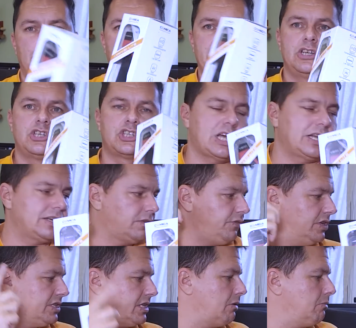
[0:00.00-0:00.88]
But you can check
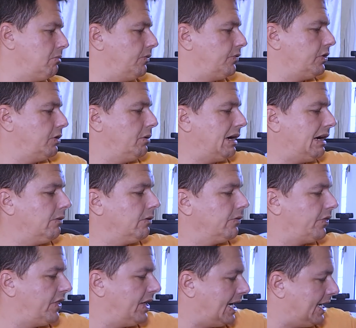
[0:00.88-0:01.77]
the video review
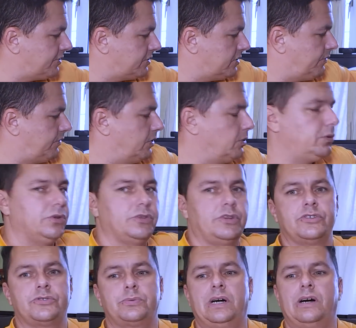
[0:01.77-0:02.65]
out of that if you
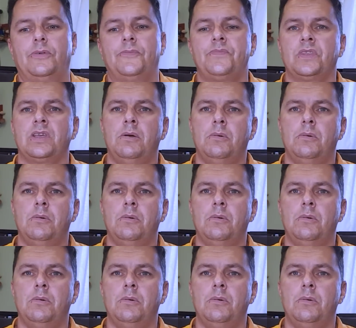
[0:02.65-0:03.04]
want as well.